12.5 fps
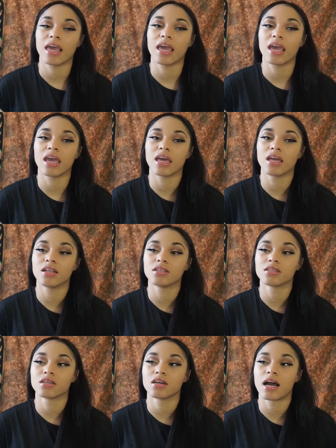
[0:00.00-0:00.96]

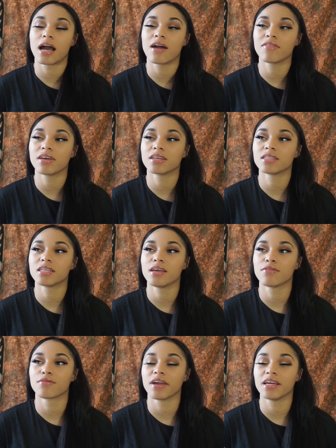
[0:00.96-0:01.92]
and
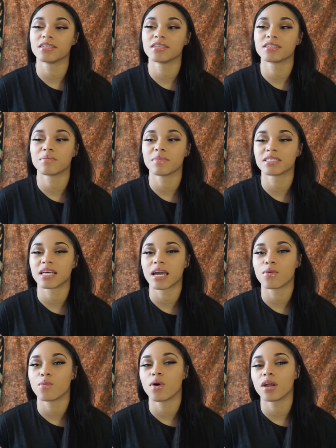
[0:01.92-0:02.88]
obviously racism is
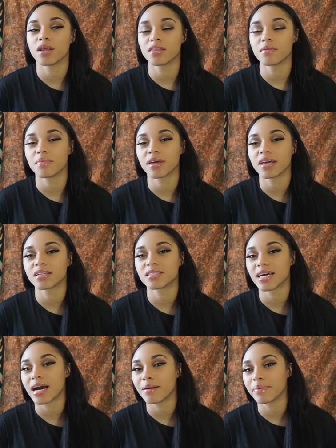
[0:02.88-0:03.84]
like one of the
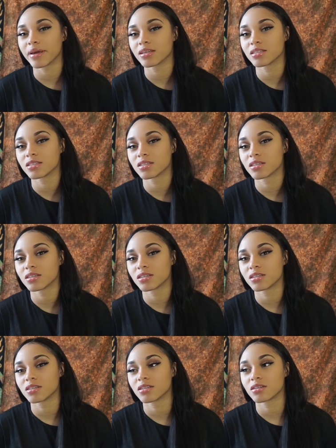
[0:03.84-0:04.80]
biggest topics
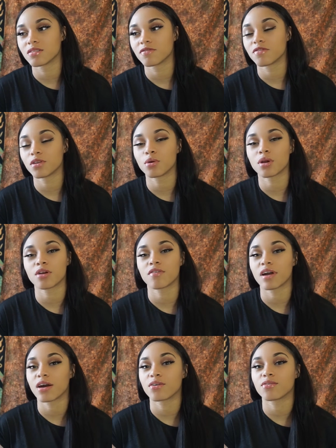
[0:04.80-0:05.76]
floating
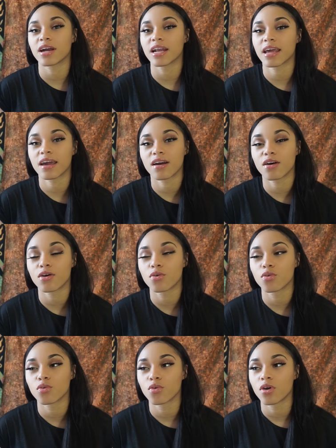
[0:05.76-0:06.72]
around right now.